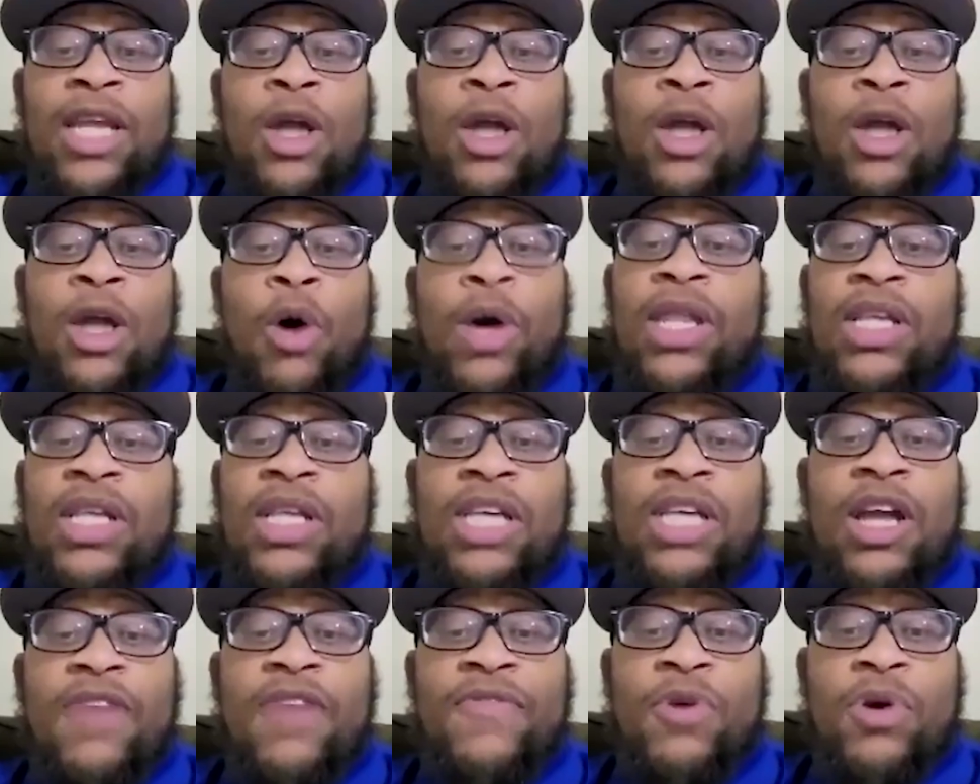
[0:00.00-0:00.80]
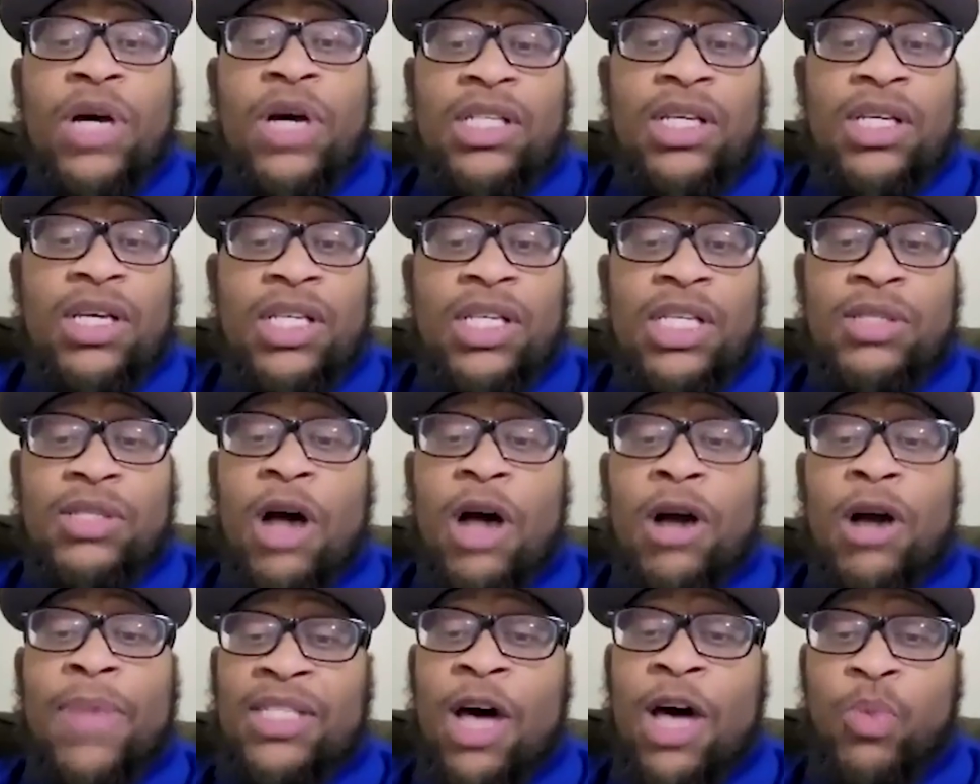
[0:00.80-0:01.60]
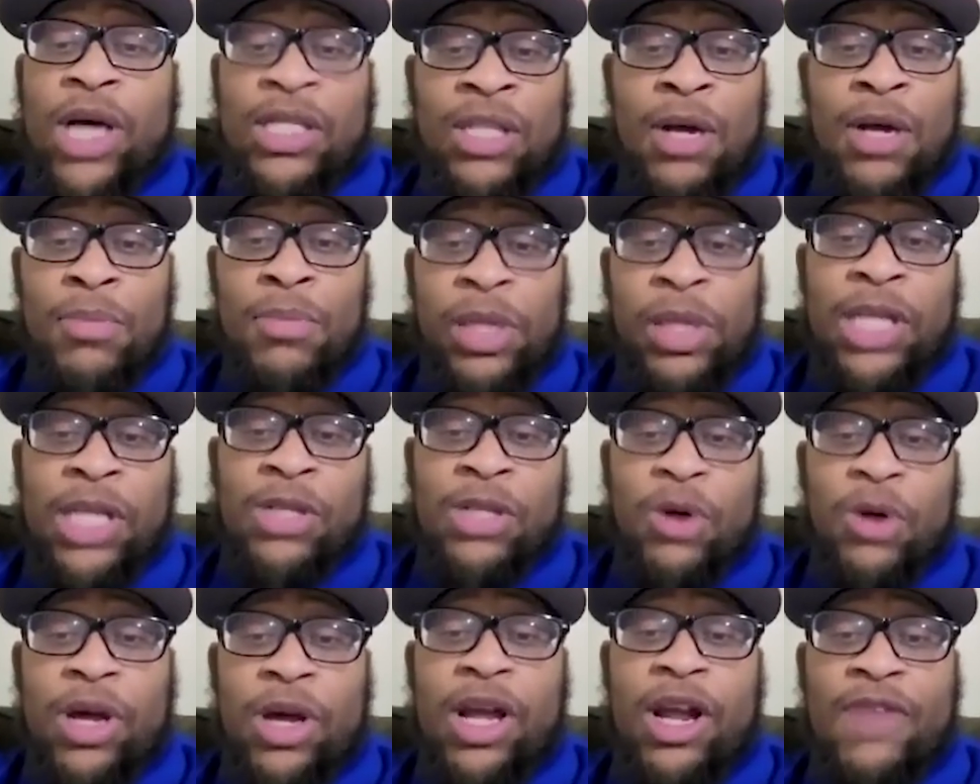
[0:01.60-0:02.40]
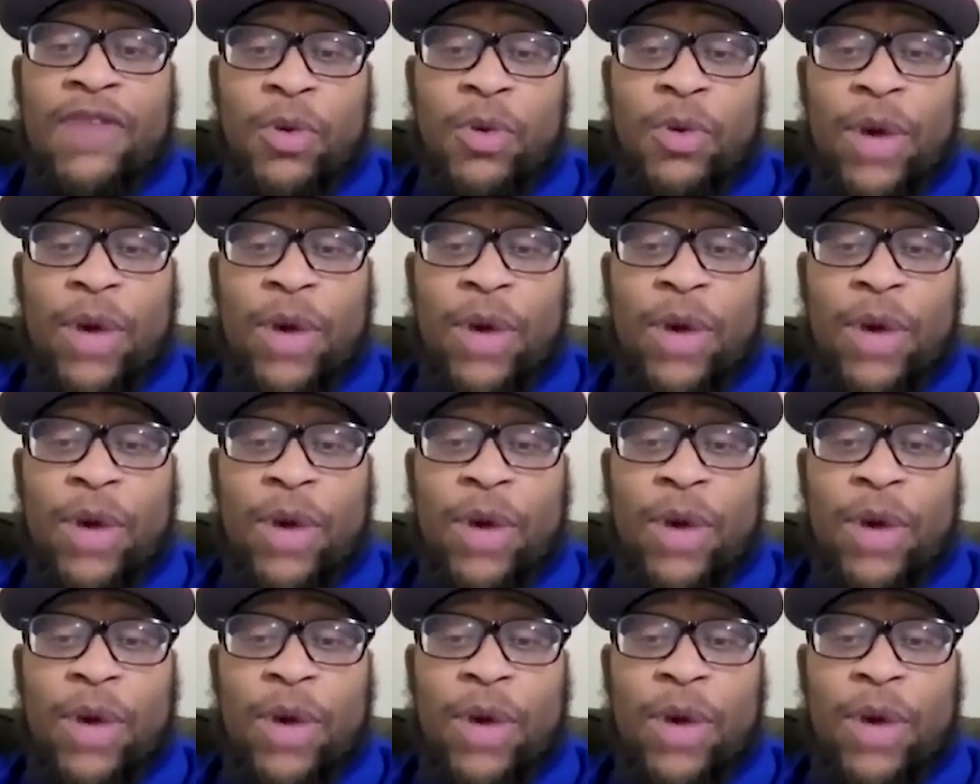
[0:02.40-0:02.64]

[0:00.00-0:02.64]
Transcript: end this interview because he talked about Southwest.